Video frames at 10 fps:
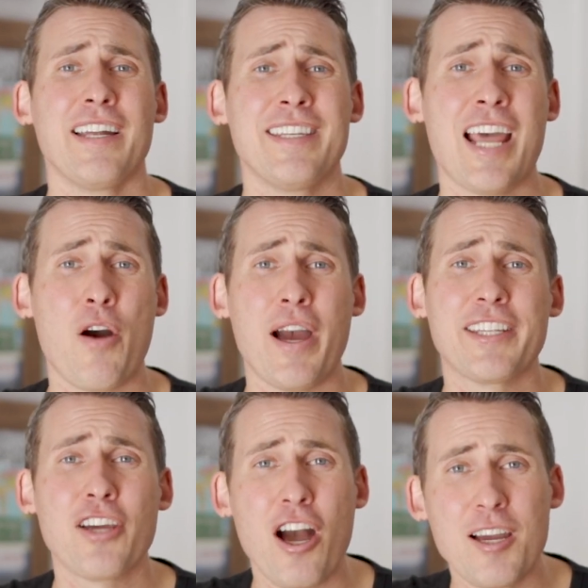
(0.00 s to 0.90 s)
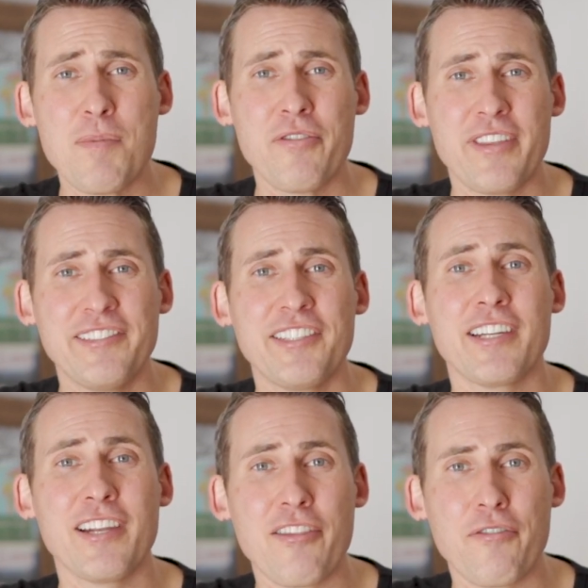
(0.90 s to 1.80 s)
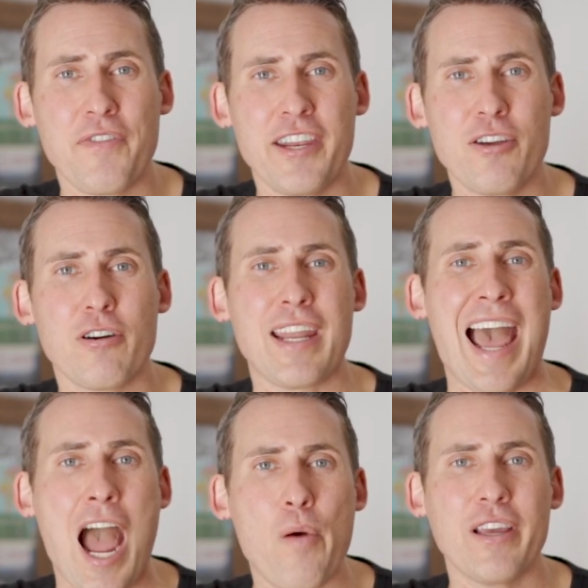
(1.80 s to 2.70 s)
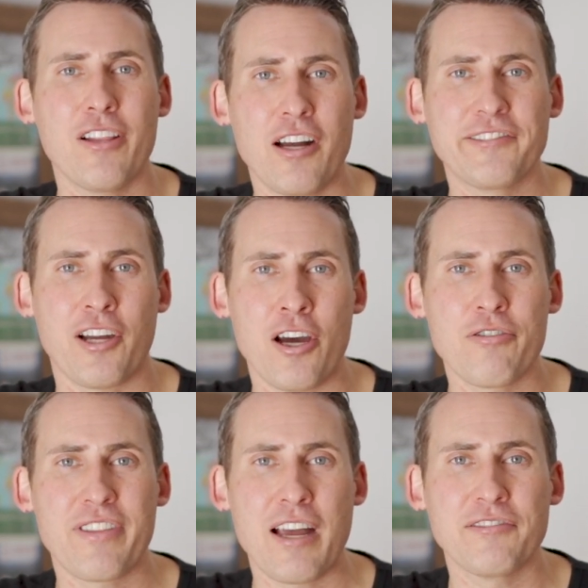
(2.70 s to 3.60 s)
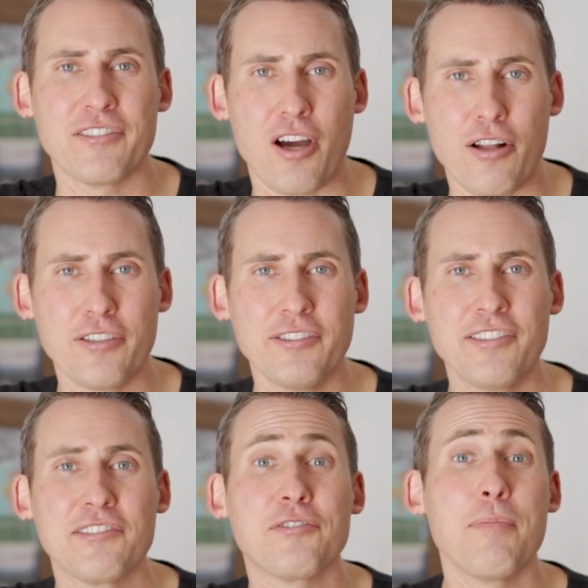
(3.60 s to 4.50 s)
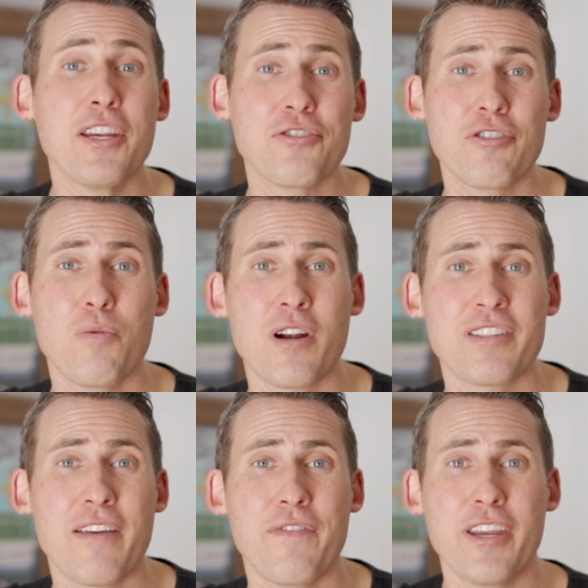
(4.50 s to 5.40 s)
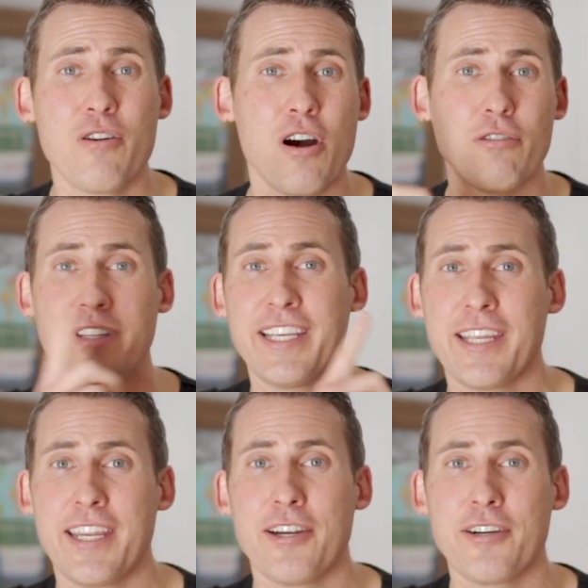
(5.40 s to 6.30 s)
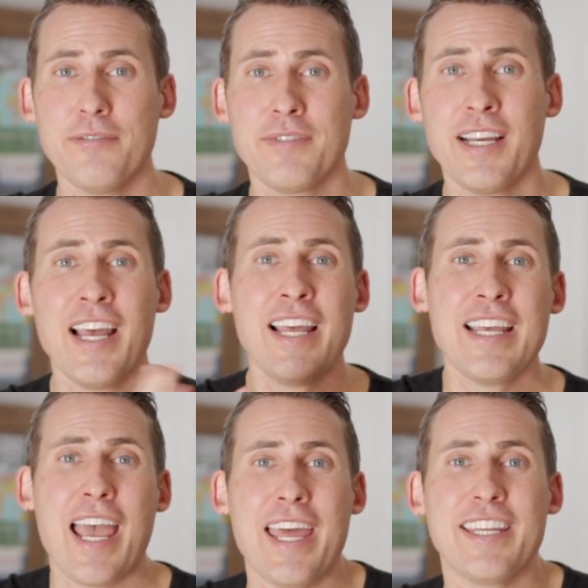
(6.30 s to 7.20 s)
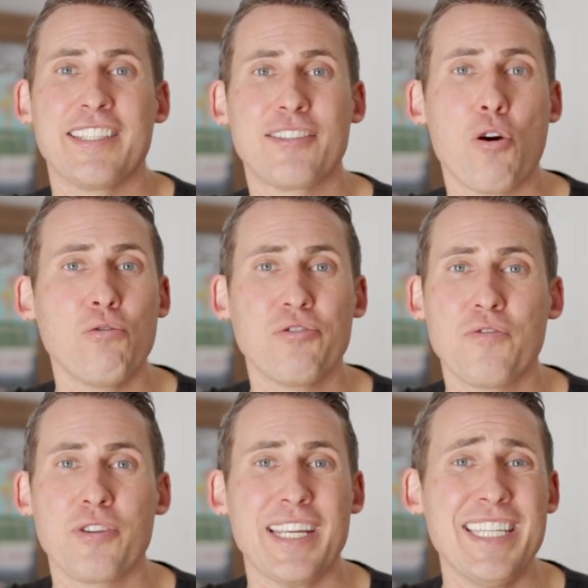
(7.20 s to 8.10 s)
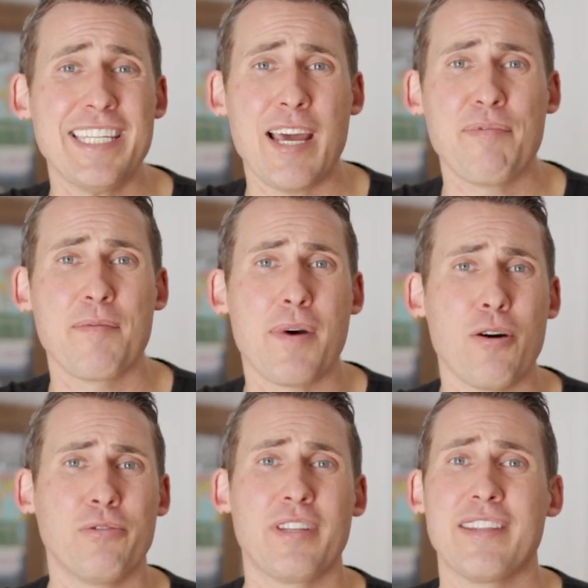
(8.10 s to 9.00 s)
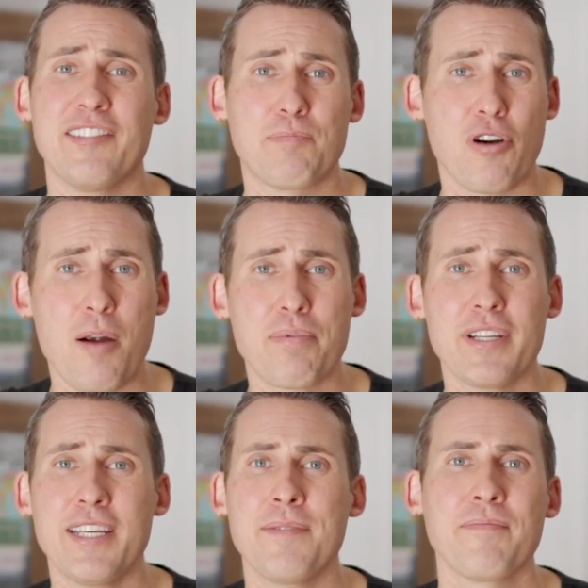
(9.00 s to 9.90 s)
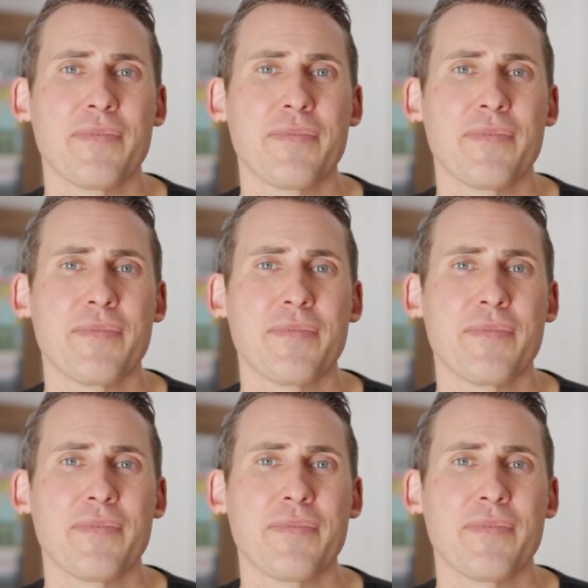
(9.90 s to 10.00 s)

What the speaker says: Now, I talk about this in another video on how I lost $100,000. So make sure you watch that video. I'll link it here. And it goes over in depth about this property,